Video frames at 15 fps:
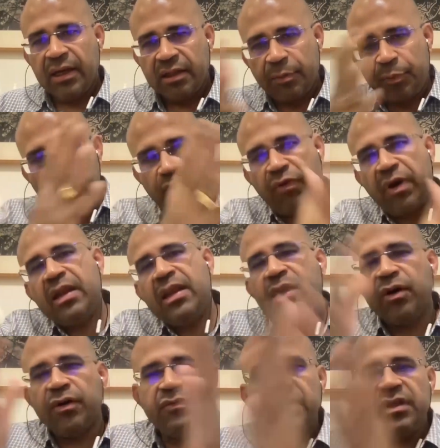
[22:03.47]
The
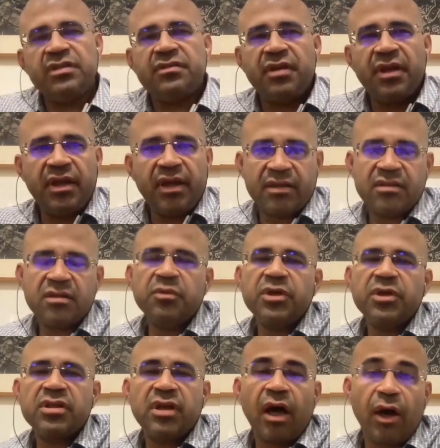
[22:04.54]
profiling of these three
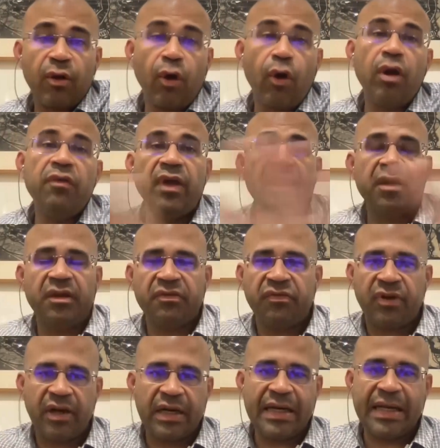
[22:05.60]
customers are all very
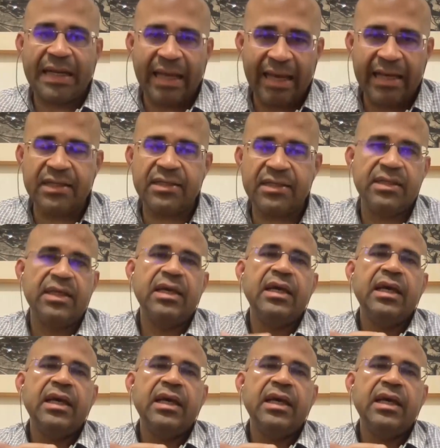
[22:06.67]
different, and hence